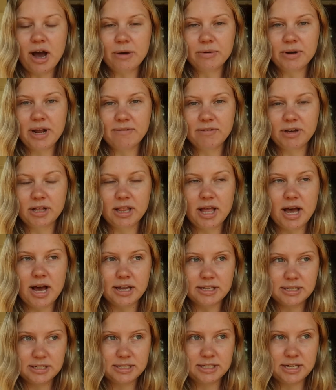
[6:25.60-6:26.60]
I would have a
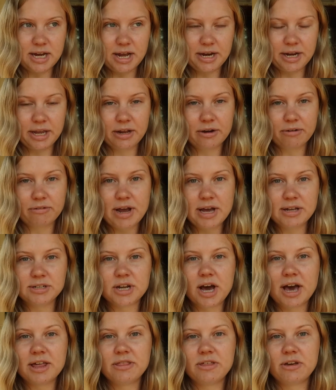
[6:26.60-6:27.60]
class starting at around
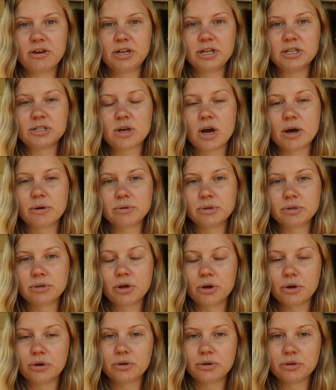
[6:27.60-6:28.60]
9:30, so I would
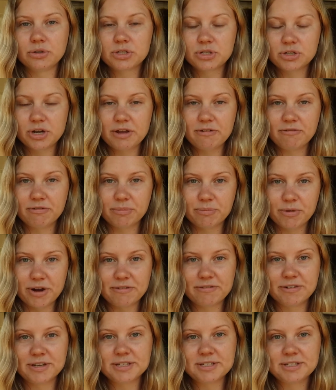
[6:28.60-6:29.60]
go straight from
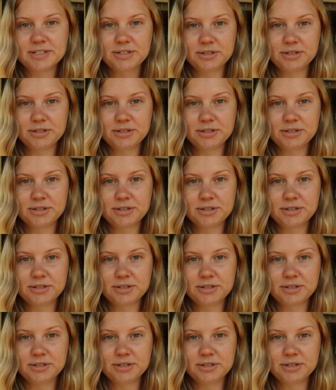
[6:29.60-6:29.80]
breakfast